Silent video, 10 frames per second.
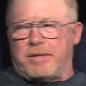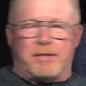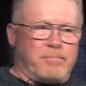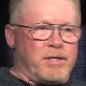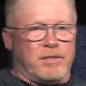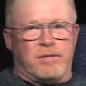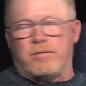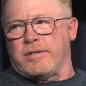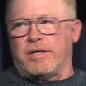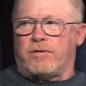big men, you
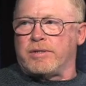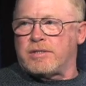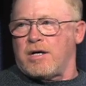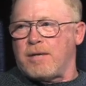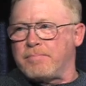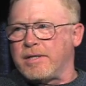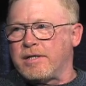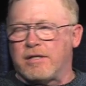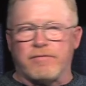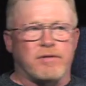know, and they always talk
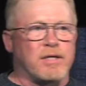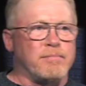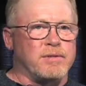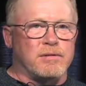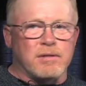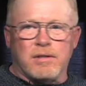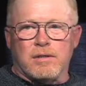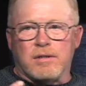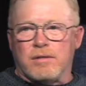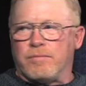big and everything, but
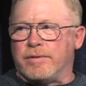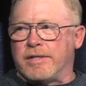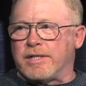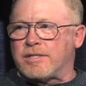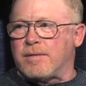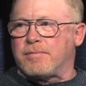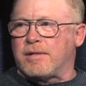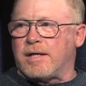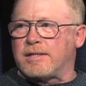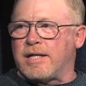when you get
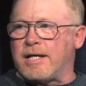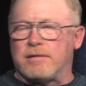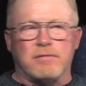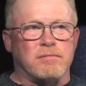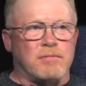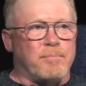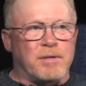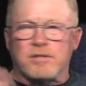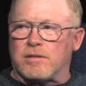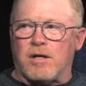something like that and a
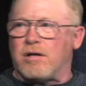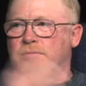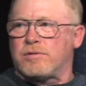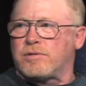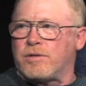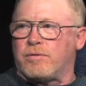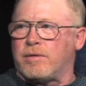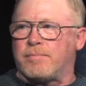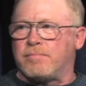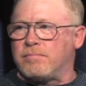bunch of lawyers show
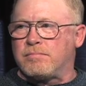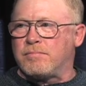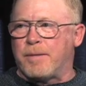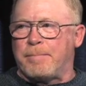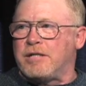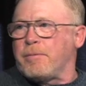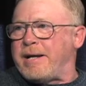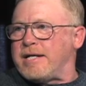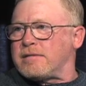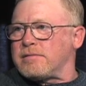up, and they pee their
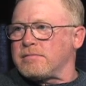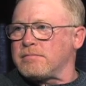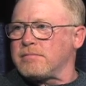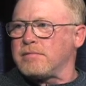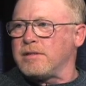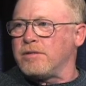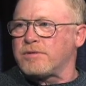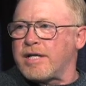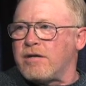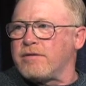pants, and they're
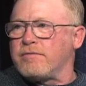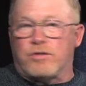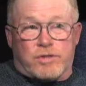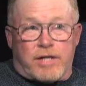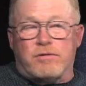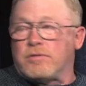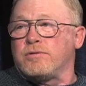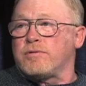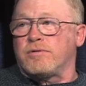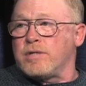scared to
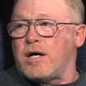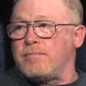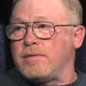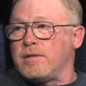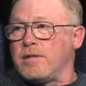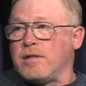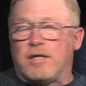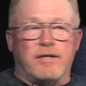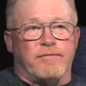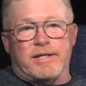lose their job.
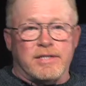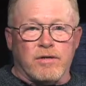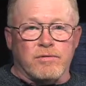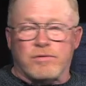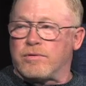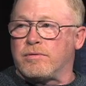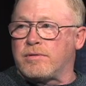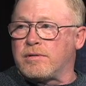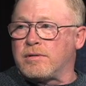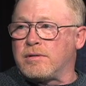And if they tell the truth,